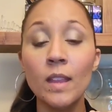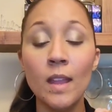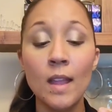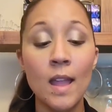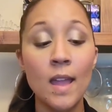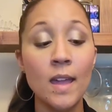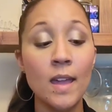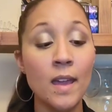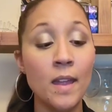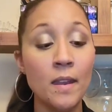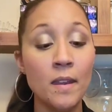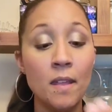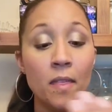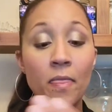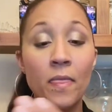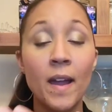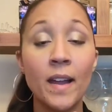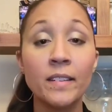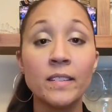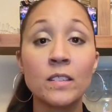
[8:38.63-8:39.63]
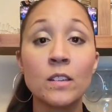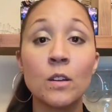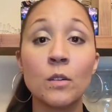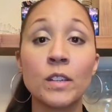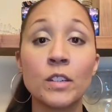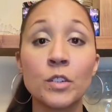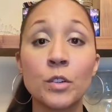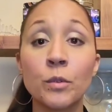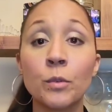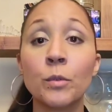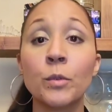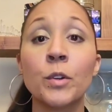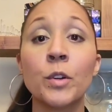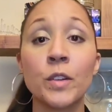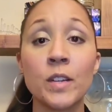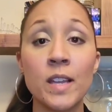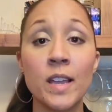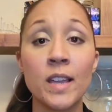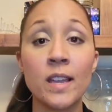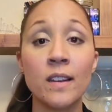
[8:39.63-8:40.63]
and that's going to
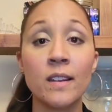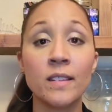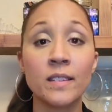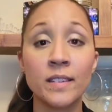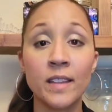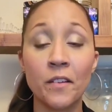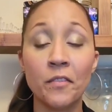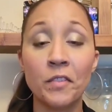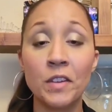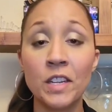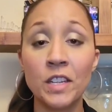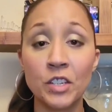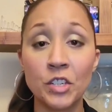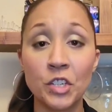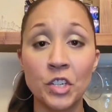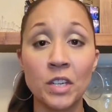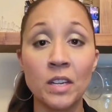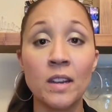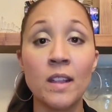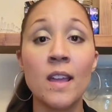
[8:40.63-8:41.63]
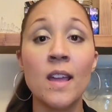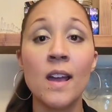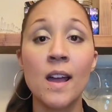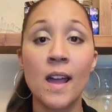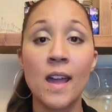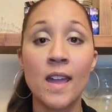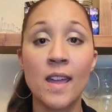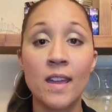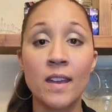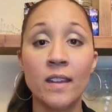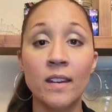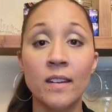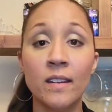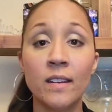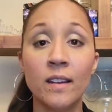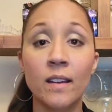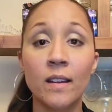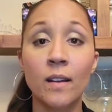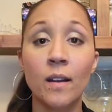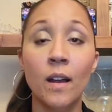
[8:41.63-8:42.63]
create definition and
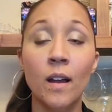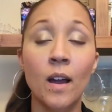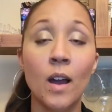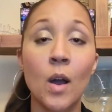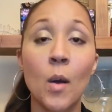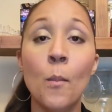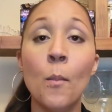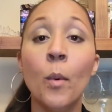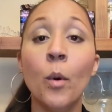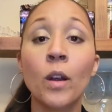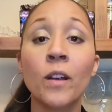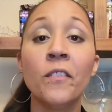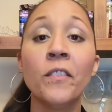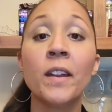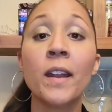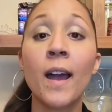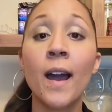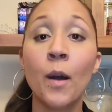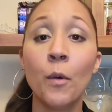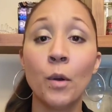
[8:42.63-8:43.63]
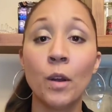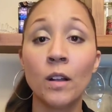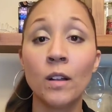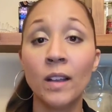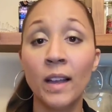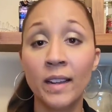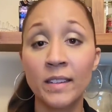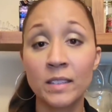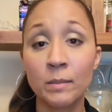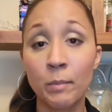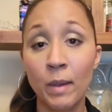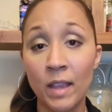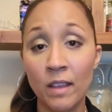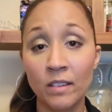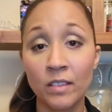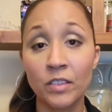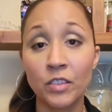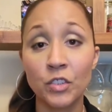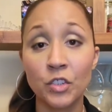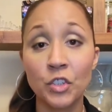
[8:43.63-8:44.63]
more of an hourglass
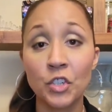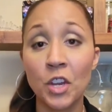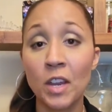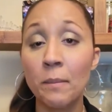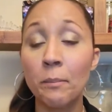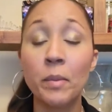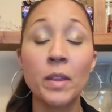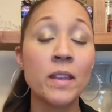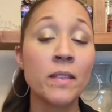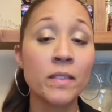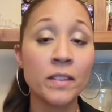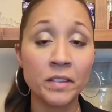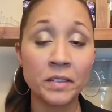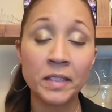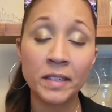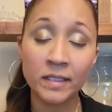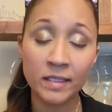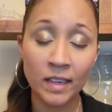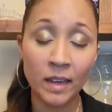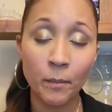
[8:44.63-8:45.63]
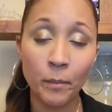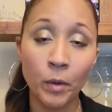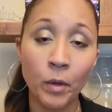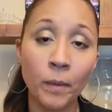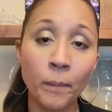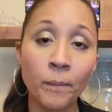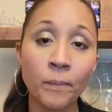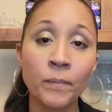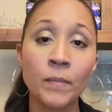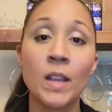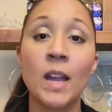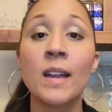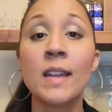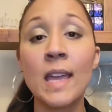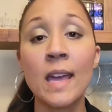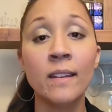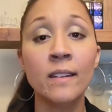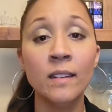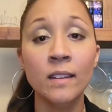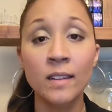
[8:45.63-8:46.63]
balanced shape in this example.
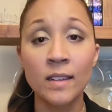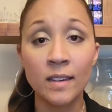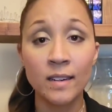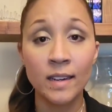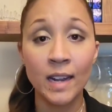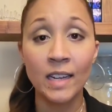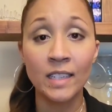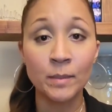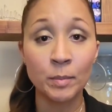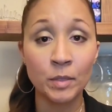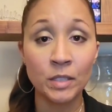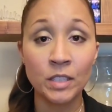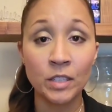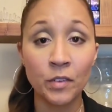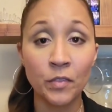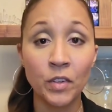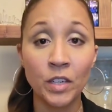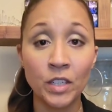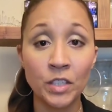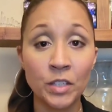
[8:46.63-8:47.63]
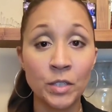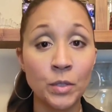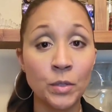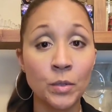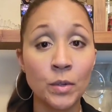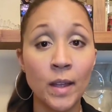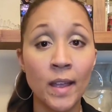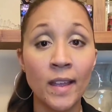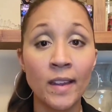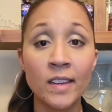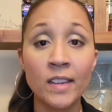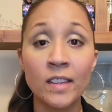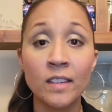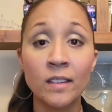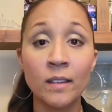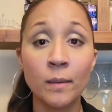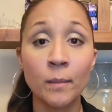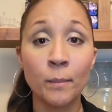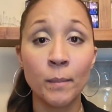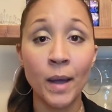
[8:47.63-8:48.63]
Again, not specific to
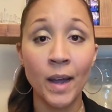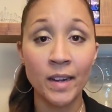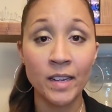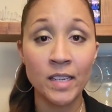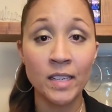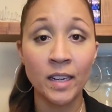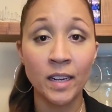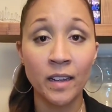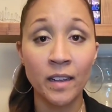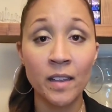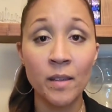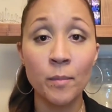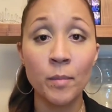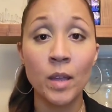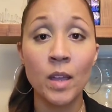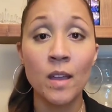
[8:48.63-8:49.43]
any body type,